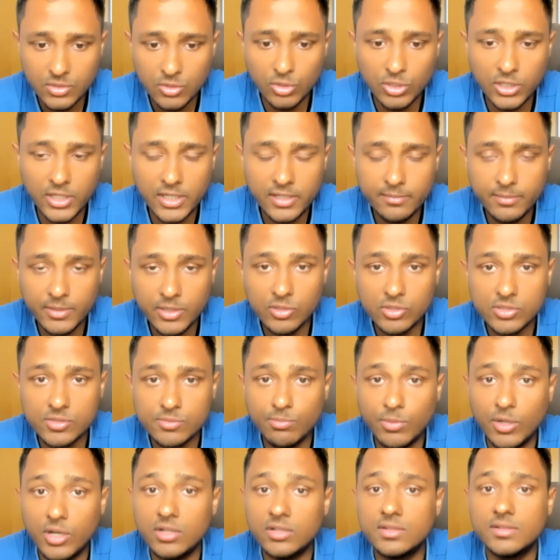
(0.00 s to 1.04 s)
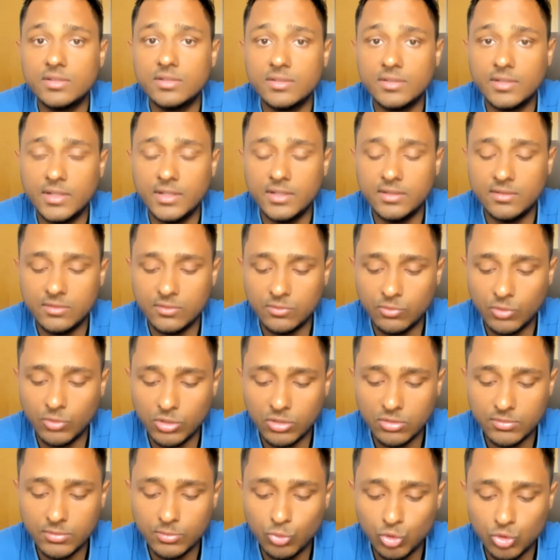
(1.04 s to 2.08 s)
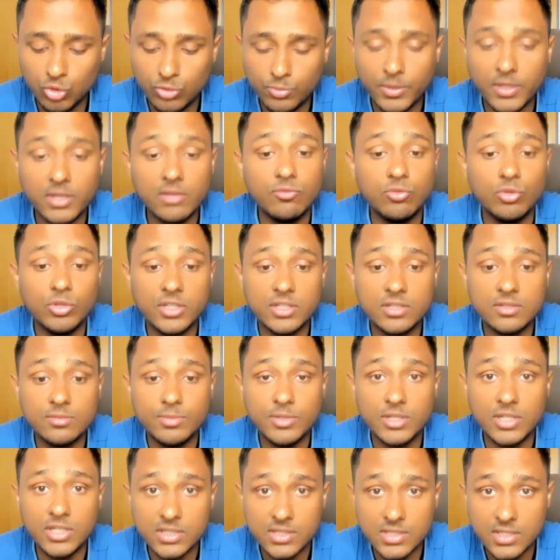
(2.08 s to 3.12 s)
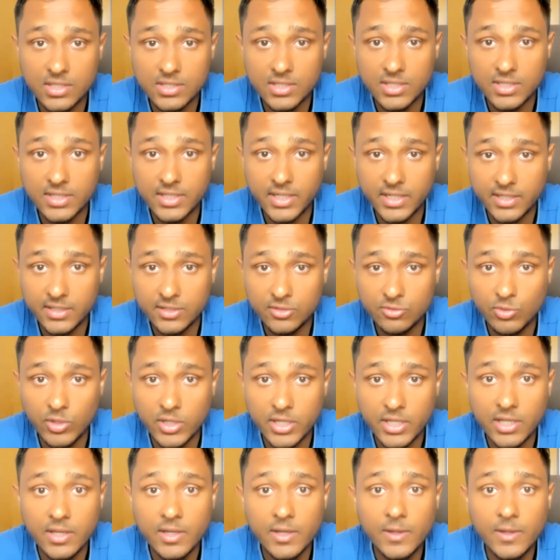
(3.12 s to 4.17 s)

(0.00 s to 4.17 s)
All right, because birth is one of the most painful experiences, and that is why